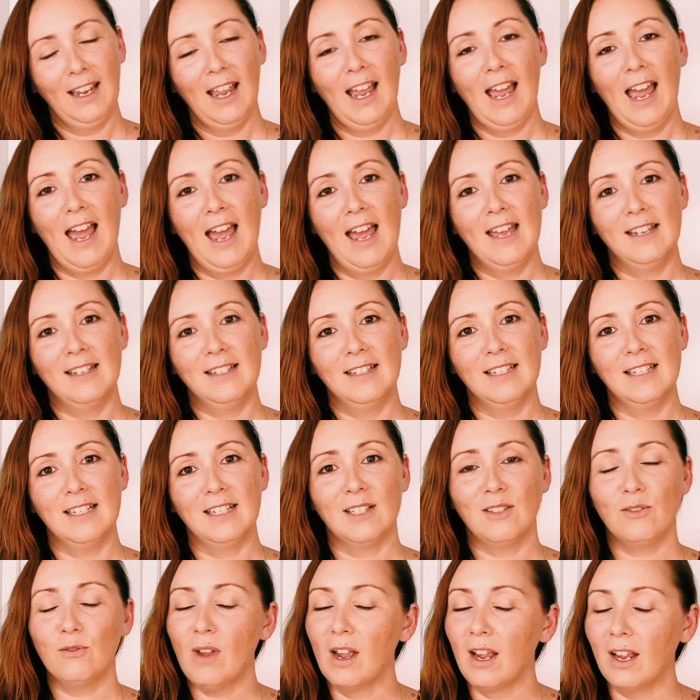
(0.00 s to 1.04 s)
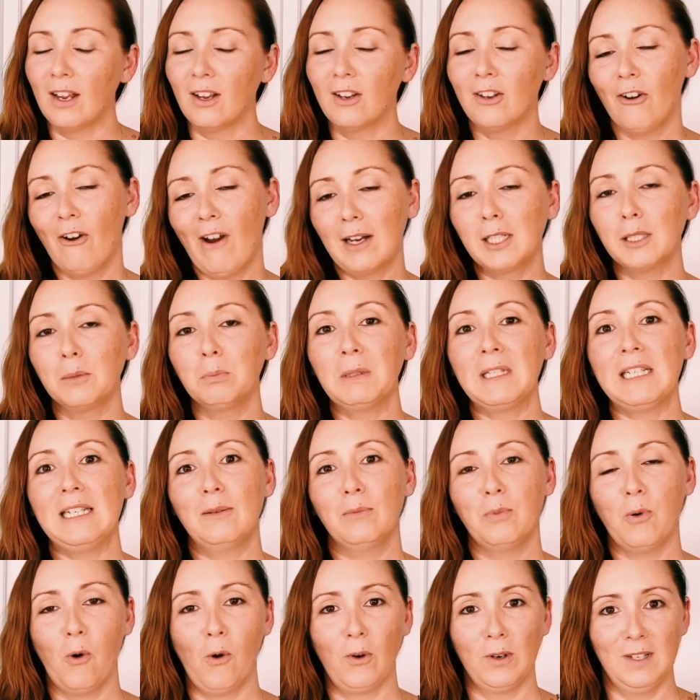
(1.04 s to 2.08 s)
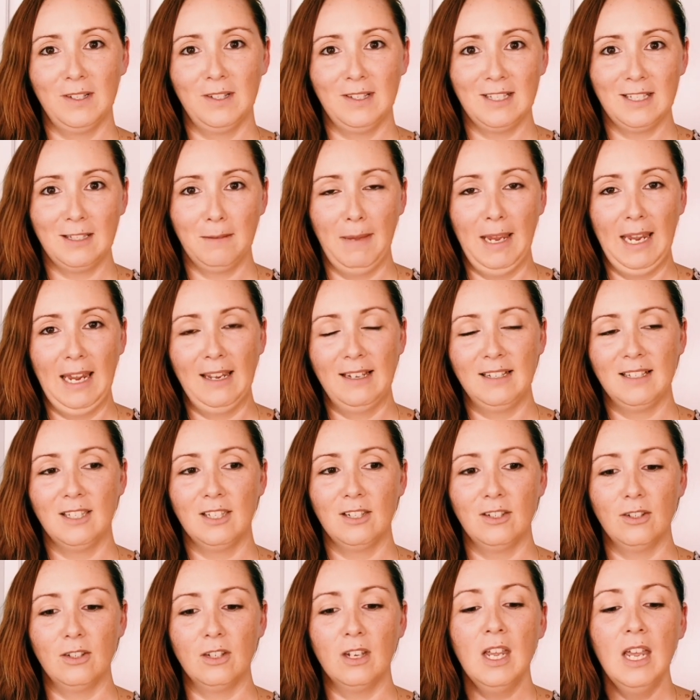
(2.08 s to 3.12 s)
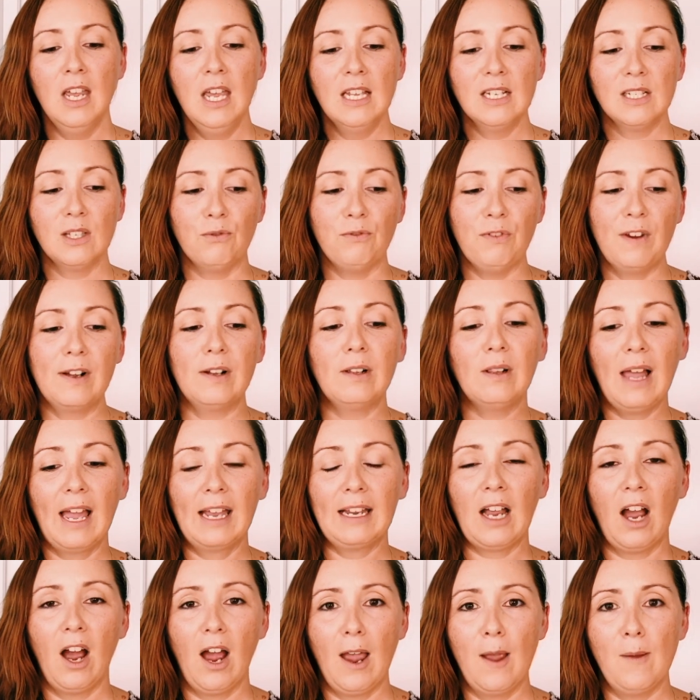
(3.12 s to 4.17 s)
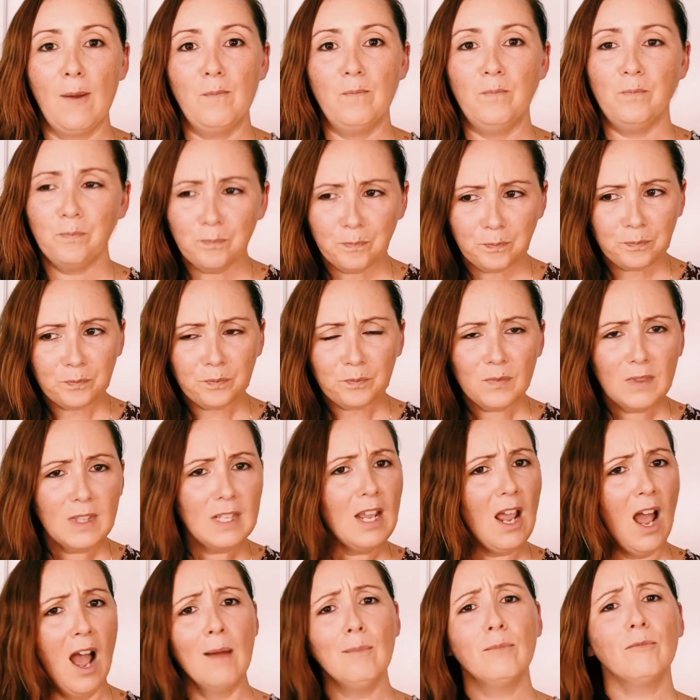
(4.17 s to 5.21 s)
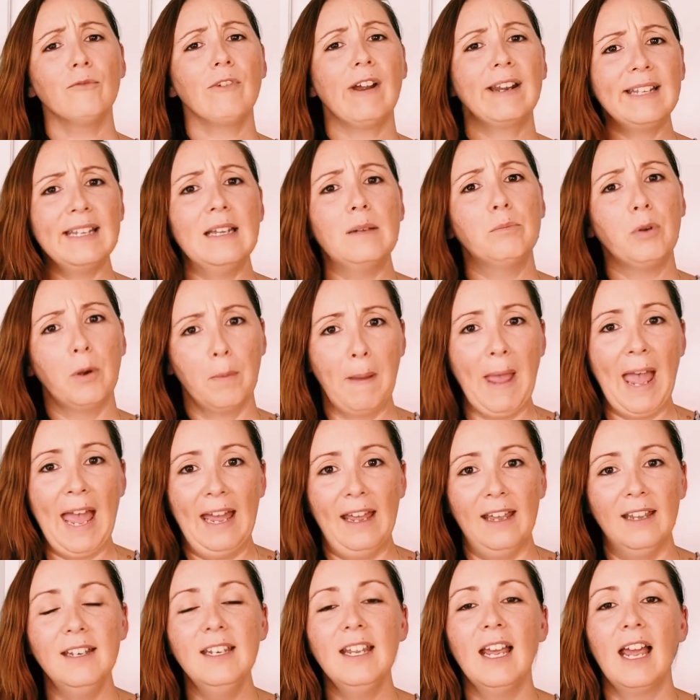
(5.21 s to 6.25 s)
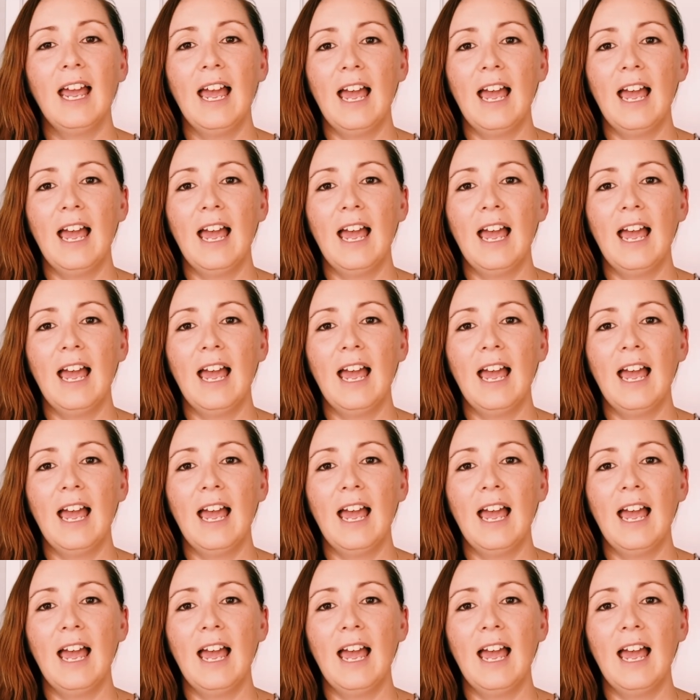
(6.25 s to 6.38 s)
And it's incredibly important to me to feel like I'm ready and prepared.